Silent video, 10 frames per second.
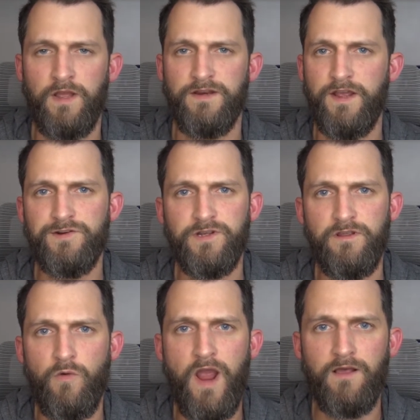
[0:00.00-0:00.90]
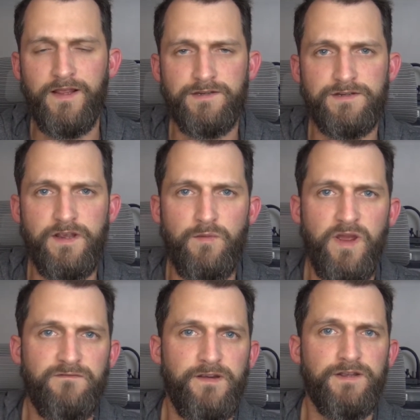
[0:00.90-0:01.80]
Now usually the way I like to set
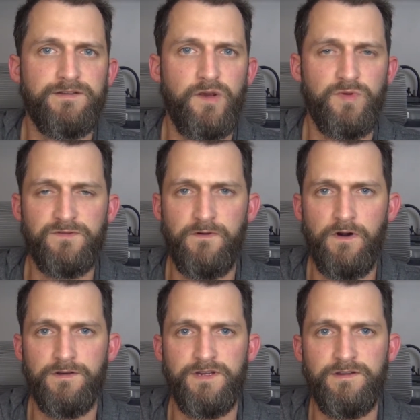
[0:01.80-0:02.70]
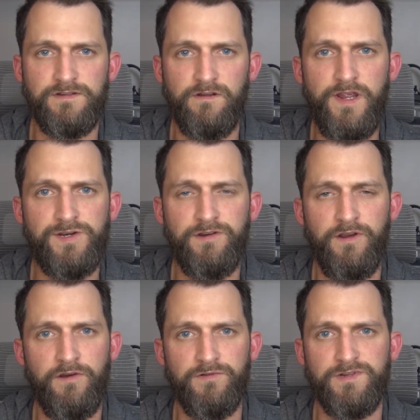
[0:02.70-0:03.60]
my fans up as far as installation
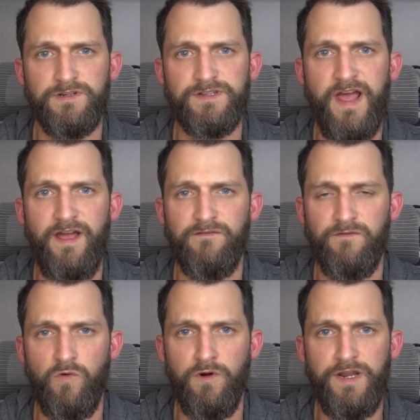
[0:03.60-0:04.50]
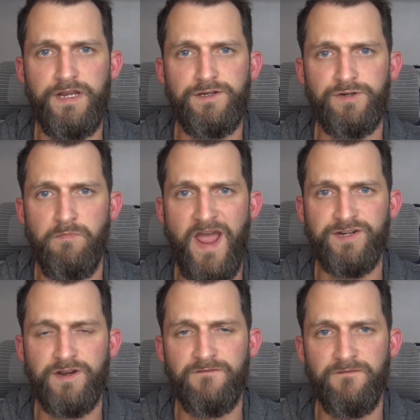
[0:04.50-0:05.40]
goes is that for each
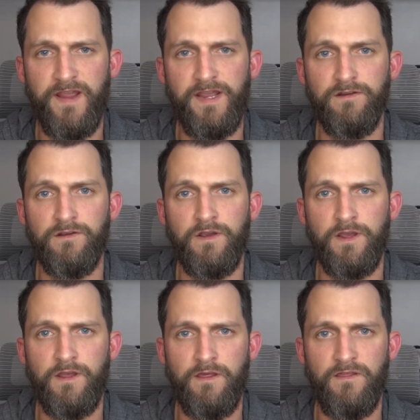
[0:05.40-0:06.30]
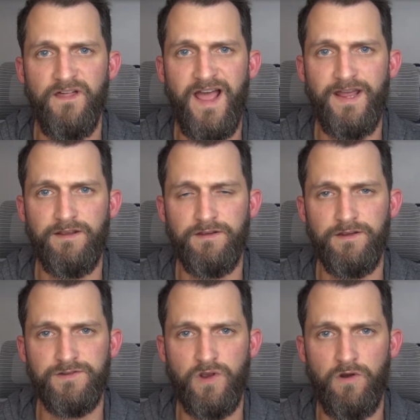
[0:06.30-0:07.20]
matching fan that
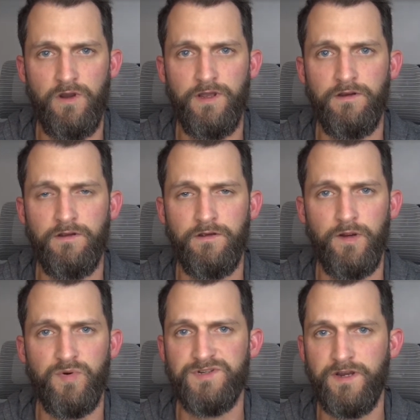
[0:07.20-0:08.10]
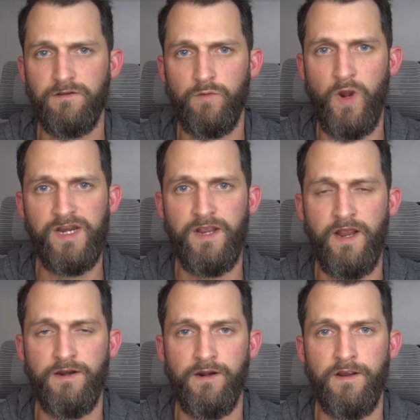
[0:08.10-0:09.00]
is on a particular
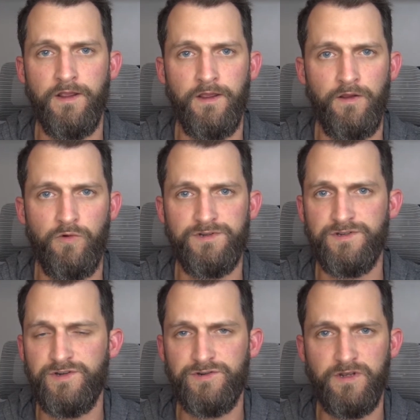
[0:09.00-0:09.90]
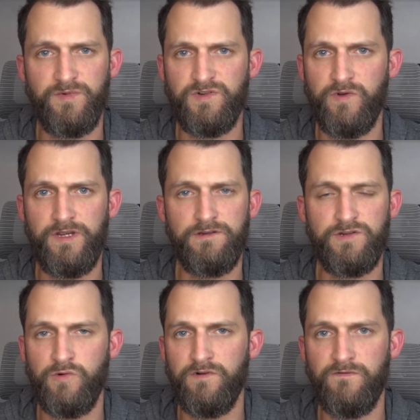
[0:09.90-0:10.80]
radiator, which is usually between
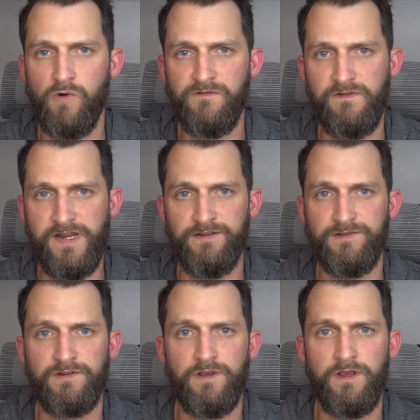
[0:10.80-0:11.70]
2 and 4 fans,